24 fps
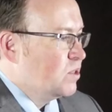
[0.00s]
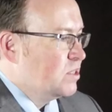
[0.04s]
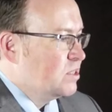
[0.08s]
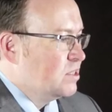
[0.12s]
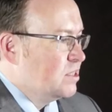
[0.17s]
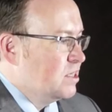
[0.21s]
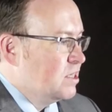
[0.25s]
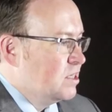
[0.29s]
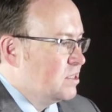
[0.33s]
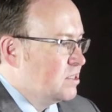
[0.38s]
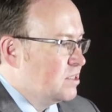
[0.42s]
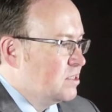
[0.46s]
we
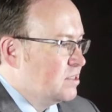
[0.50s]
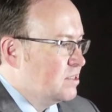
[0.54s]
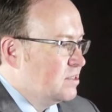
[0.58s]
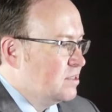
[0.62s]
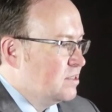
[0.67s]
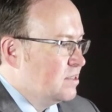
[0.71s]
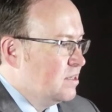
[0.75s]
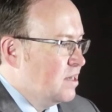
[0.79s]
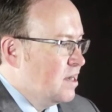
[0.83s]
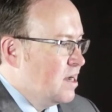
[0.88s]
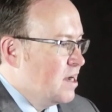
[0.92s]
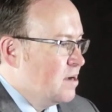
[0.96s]
did.
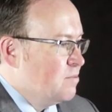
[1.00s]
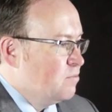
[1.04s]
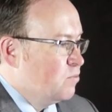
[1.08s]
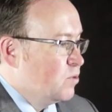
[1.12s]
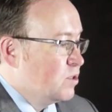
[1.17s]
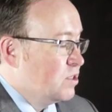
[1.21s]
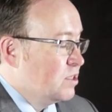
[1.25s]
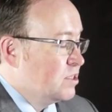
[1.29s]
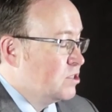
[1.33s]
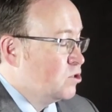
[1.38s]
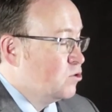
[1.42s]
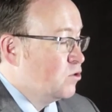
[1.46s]

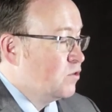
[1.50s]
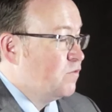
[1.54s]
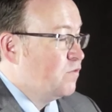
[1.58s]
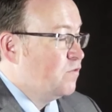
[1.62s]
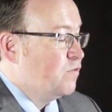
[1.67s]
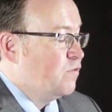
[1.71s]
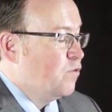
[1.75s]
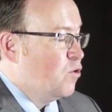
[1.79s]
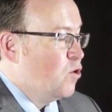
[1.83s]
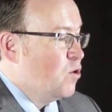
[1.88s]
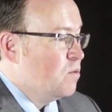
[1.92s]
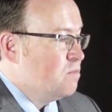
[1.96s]
We did sort of
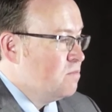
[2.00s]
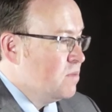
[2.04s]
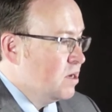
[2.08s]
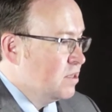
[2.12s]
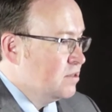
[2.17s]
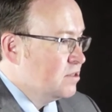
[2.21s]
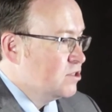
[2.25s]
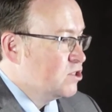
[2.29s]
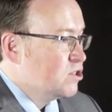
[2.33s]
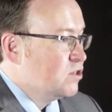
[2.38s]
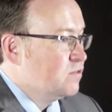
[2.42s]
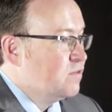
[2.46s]
4
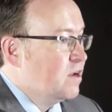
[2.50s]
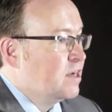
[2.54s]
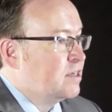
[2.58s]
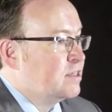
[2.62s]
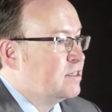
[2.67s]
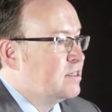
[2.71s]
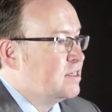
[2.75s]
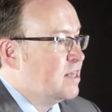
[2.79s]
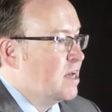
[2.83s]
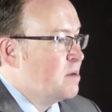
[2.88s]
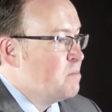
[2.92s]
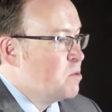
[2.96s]
months of
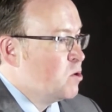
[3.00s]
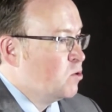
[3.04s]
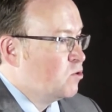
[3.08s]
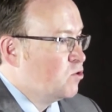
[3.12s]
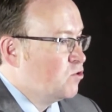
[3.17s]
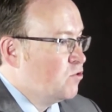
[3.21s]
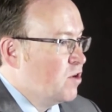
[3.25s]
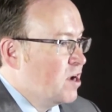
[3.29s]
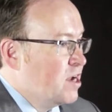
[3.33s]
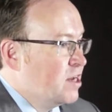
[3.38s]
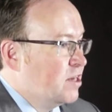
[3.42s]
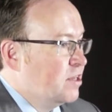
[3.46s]
like demo
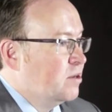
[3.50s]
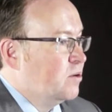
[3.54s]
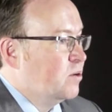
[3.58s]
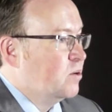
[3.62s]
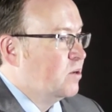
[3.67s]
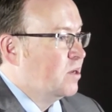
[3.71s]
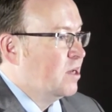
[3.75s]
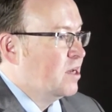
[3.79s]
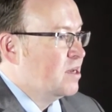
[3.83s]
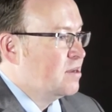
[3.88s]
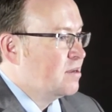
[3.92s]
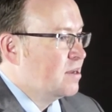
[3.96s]
trading.
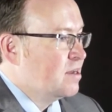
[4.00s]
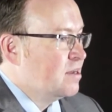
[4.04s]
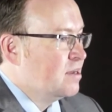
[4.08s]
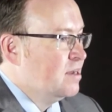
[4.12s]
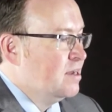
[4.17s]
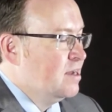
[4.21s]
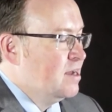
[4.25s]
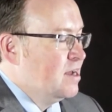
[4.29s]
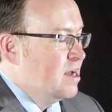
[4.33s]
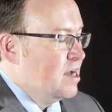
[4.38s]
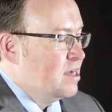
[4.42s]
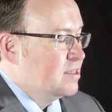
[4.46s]
Okay, I
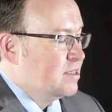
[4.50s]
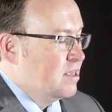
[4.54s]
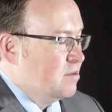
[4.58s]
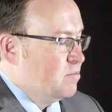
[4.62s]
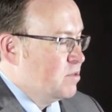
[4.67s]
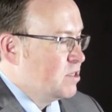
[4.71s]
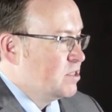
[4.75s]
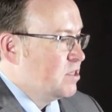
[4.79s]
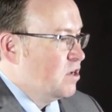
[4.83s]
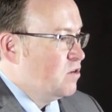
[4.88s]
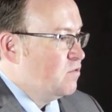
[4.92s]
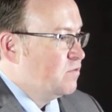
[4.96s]
set
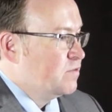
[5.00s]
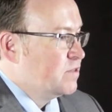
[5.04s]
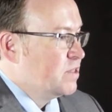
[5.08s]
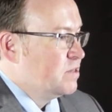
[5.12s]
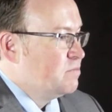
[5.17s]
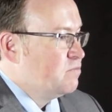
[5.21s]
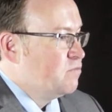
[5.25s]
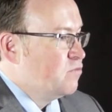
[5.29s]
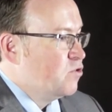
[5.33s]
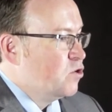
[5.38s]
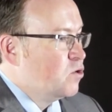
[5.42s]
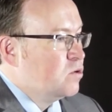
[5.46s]
myself
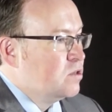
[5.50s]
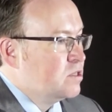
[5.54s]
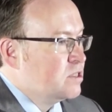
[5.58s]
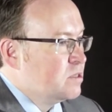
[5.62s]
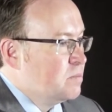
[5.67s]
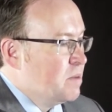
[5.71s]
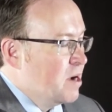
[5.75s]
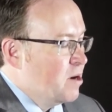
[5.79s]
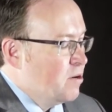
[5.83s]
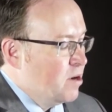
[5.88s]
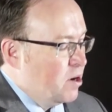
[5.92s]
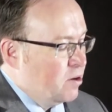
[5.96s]
some rules
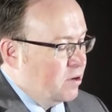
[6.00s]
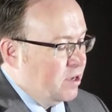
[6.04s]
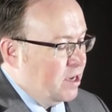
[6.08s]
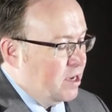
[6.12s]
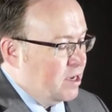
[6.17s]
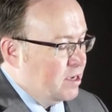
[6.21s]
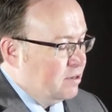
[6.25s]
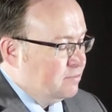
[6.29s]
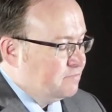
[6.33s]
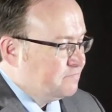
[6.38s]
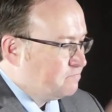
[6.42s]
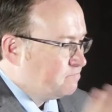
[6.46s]
about,
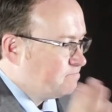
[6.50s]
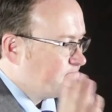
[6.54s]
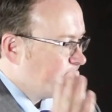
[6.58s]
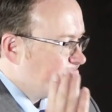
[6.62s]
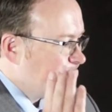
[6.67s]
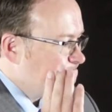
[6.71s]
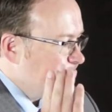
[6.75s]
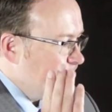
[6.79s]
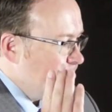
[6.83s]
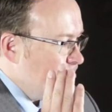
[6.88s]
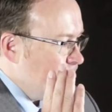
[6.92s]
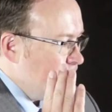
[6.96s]
okay,
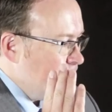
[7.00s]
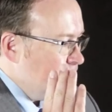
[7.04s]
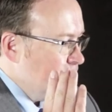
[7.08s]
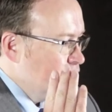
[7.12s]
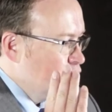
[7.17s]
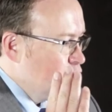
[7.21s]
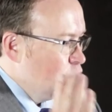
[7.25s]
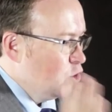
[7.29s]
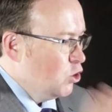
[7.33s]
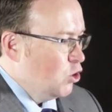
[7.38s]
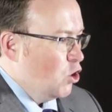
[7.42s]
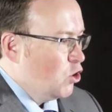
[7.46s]

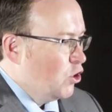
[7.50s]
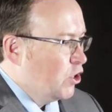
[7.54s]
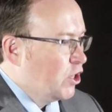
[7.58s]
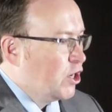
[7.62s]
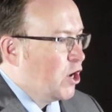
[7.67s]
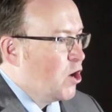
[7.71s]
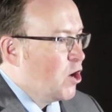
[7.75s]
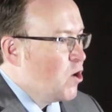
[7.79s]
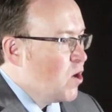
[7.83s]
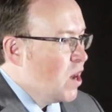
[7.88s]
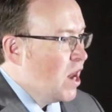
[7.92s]
you're not going to go